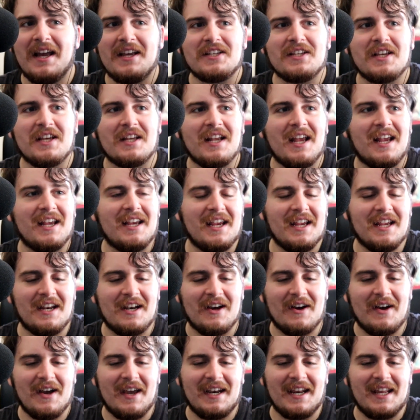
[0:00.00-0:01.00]
and
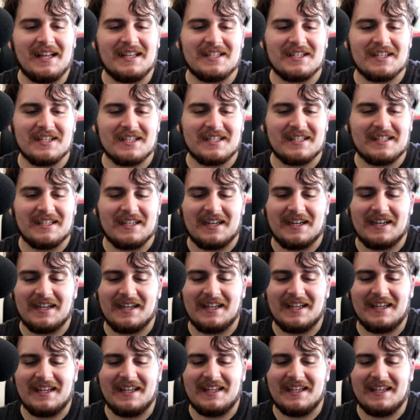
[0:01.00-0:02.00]
it's just
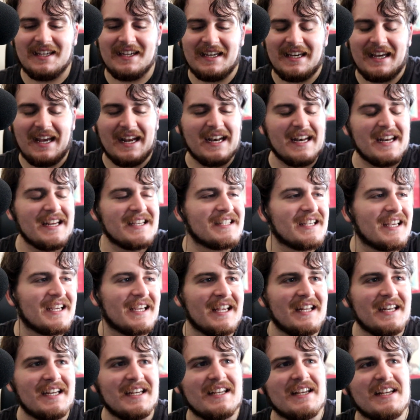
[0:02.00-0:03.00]
he's like
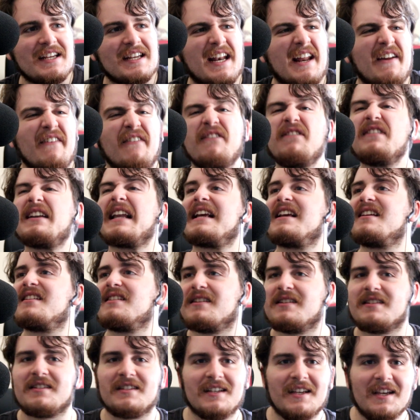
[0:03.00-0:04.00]
and he
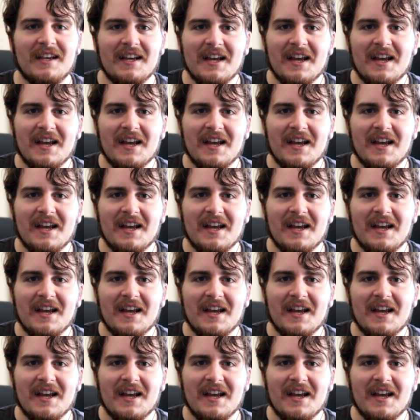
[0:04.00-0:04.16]
flexes.